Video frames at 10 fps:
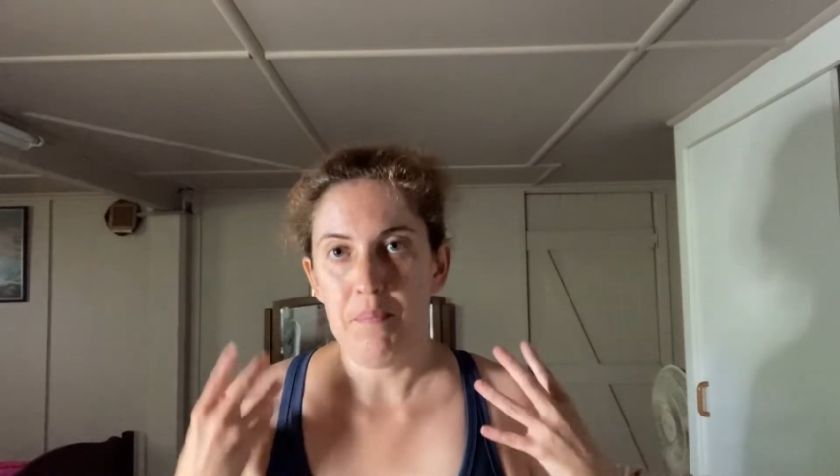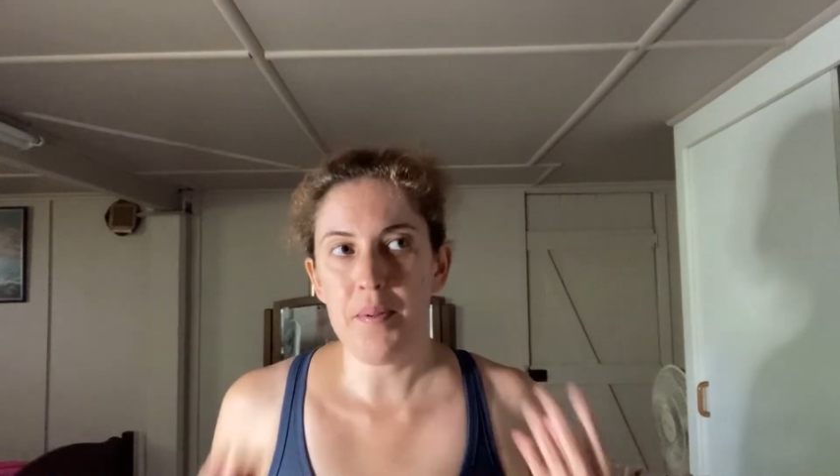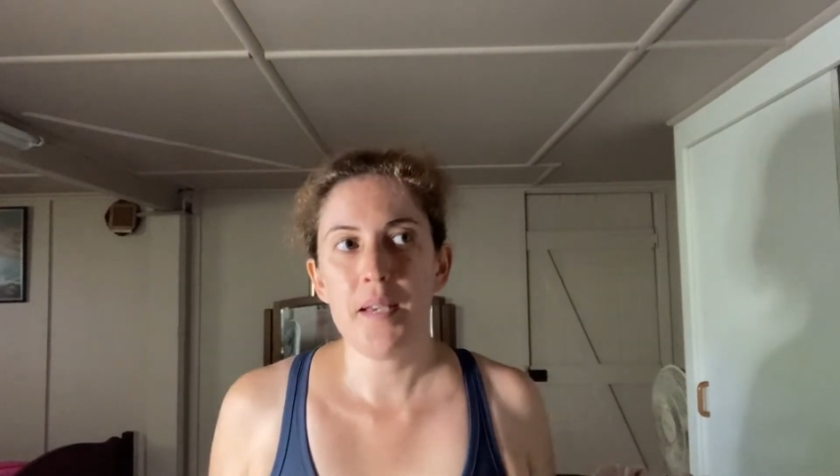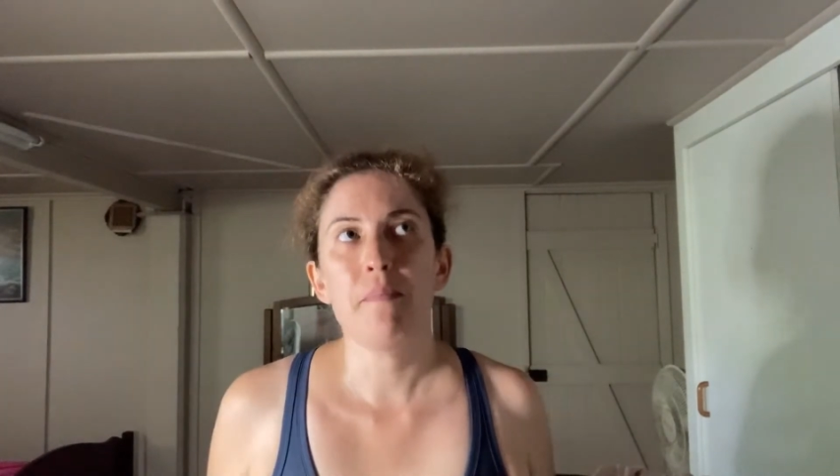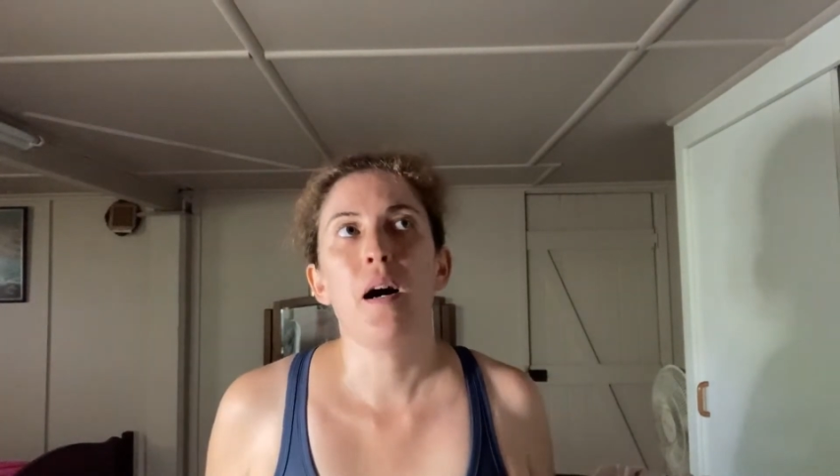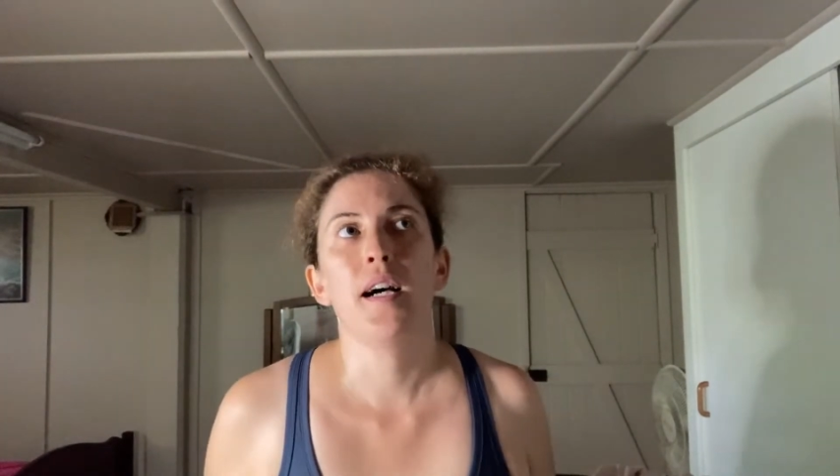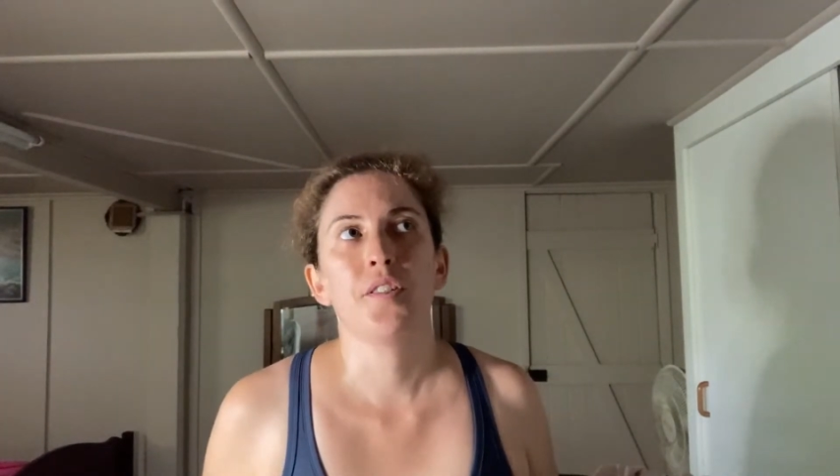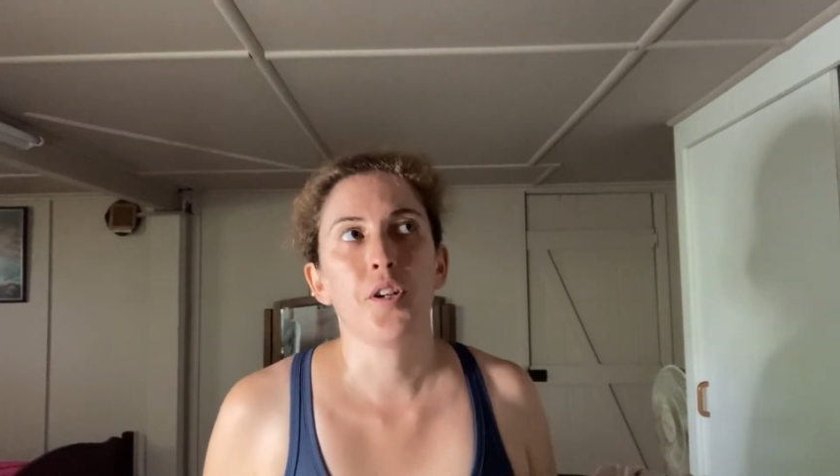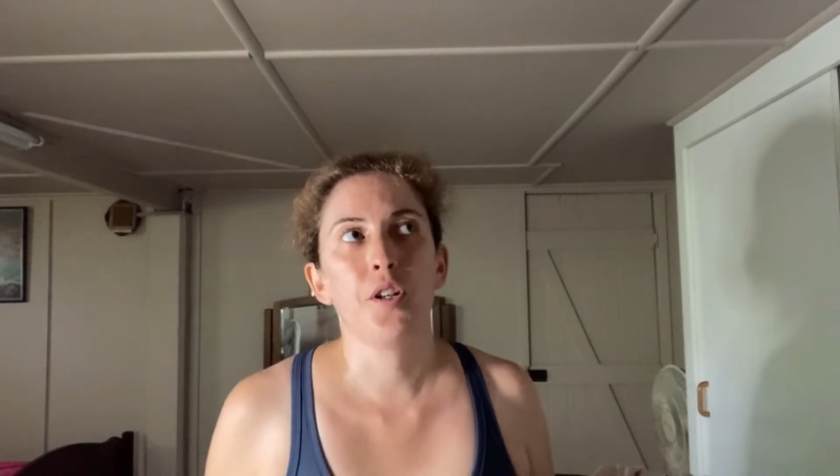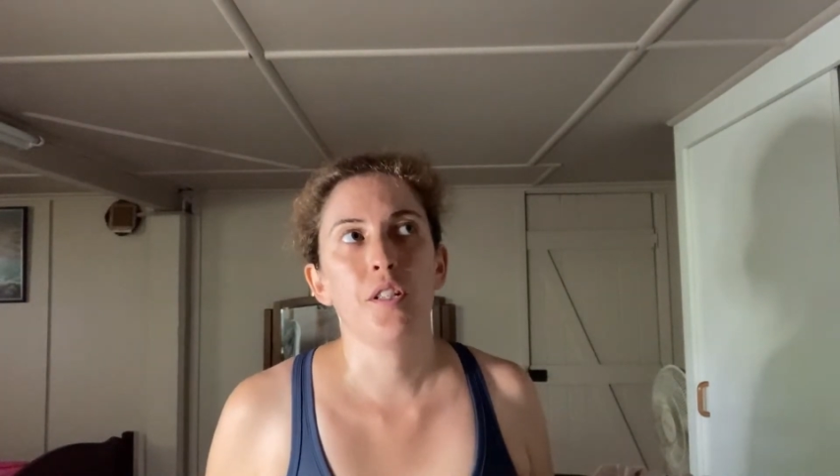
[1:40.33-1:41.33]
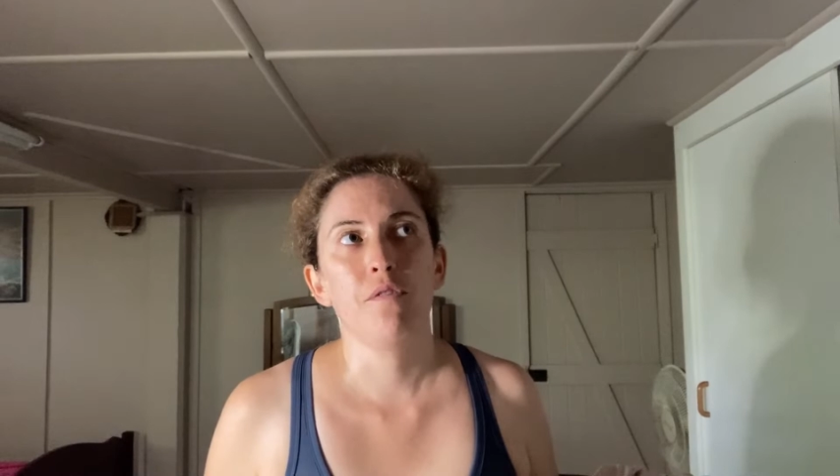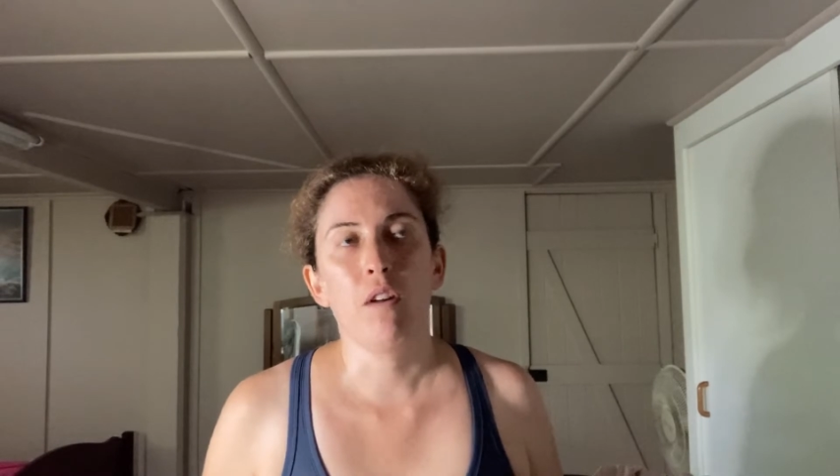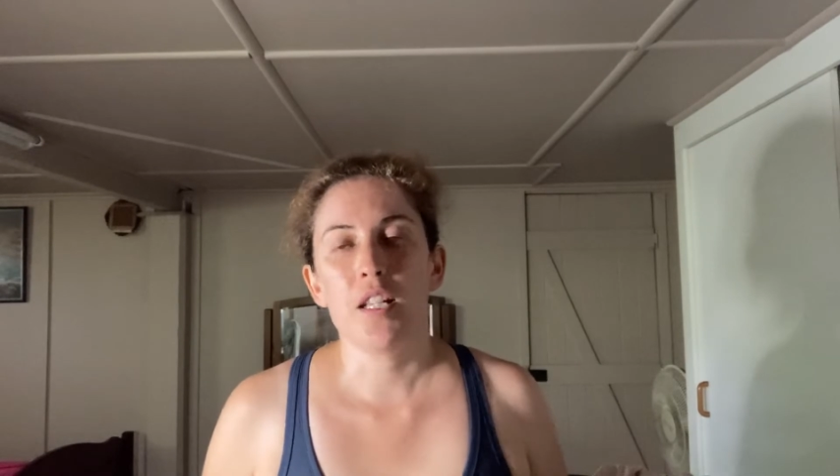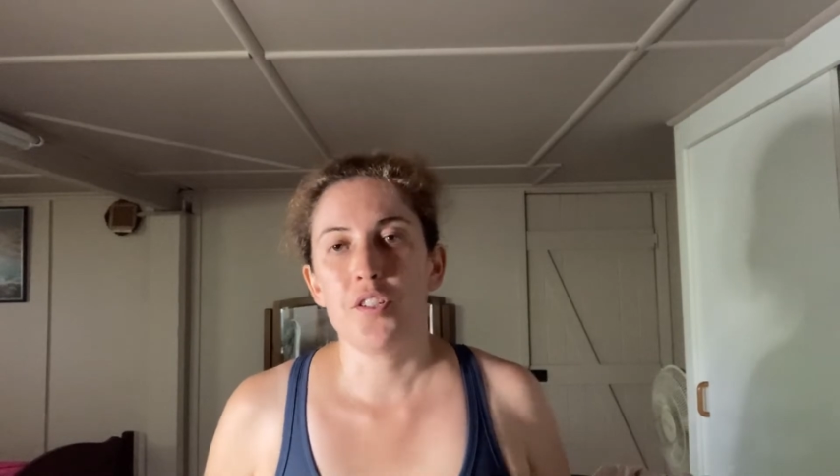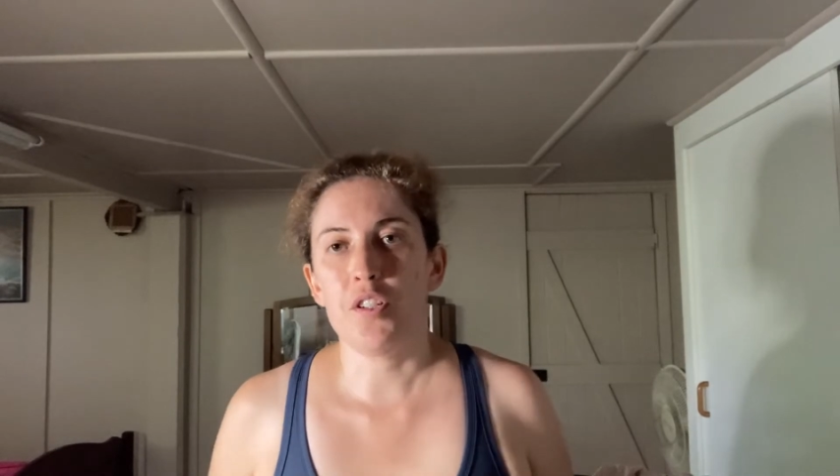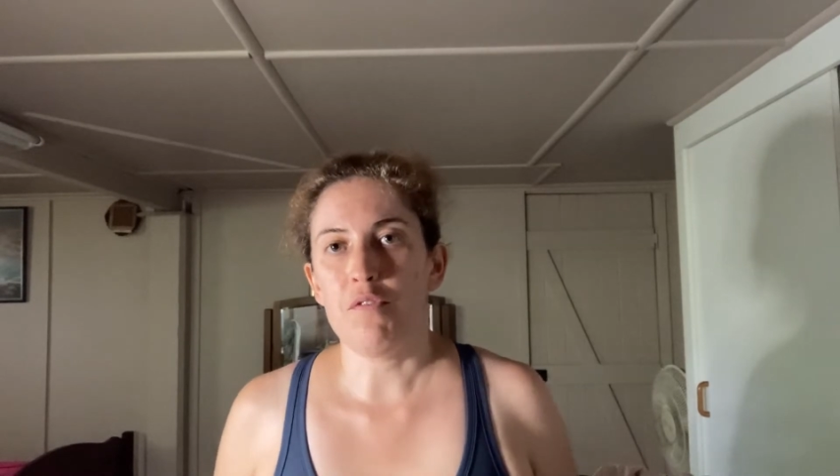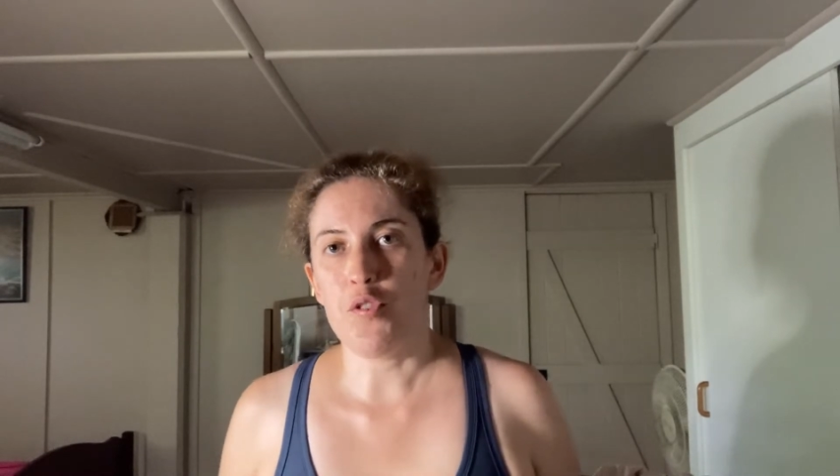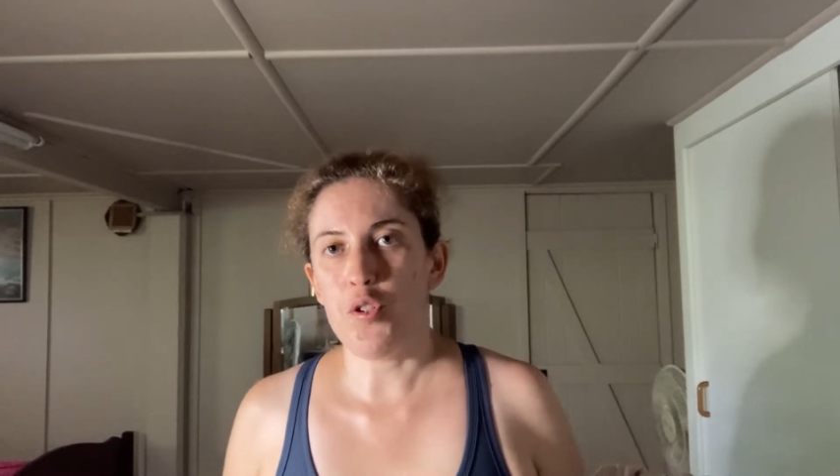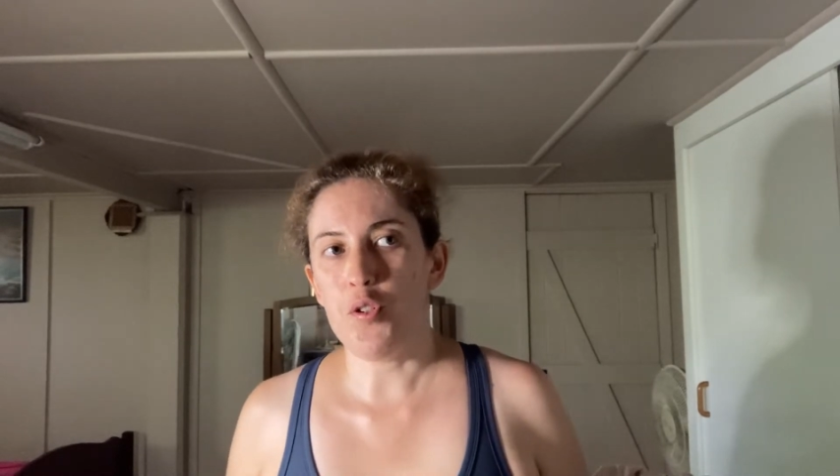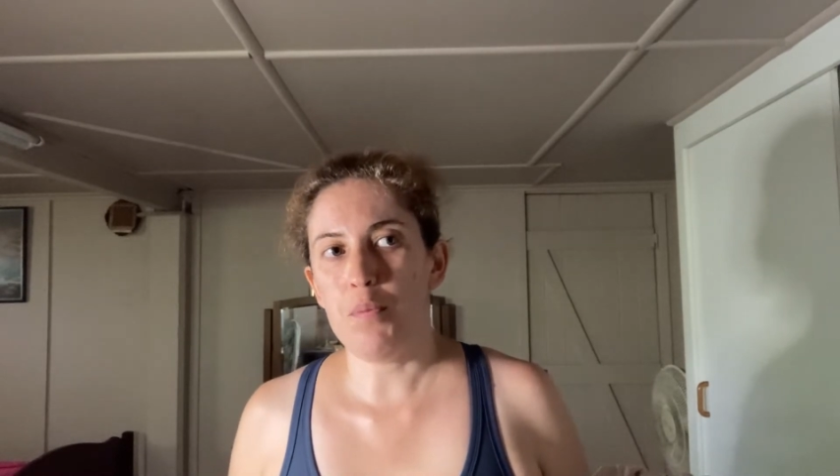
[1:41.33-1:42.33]
BMI is only relative
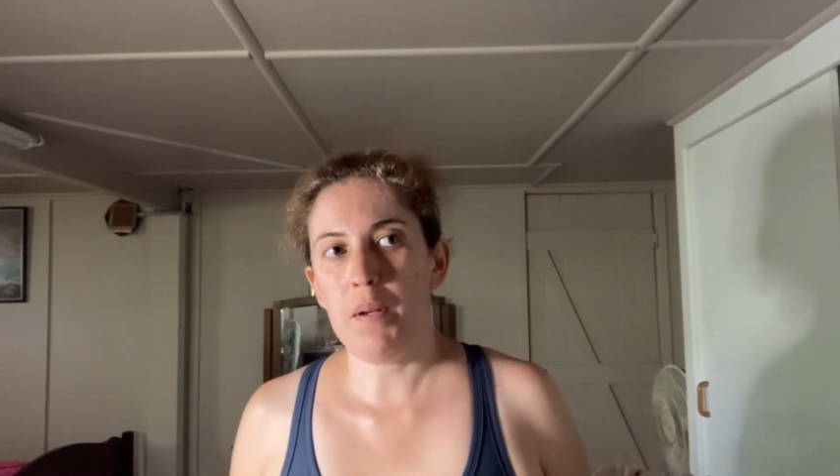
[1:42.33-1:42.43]
to